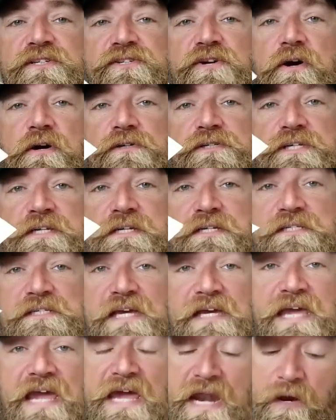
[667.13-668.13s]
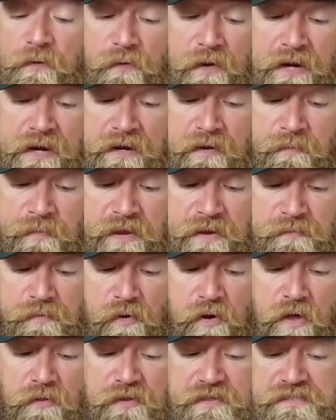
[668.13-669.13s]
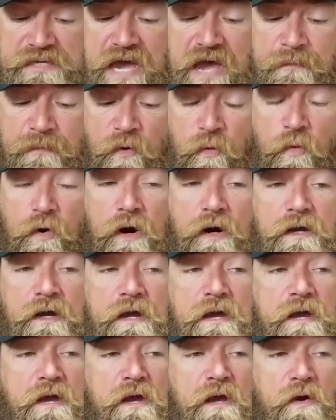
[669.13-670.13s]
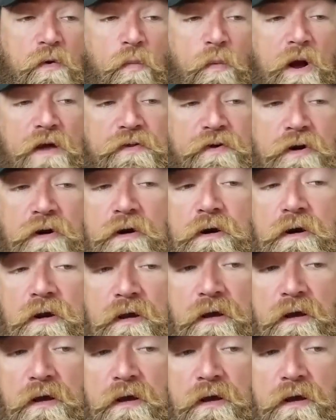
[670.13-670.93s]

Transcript: cards in as I can. I run into people all the time at work, whether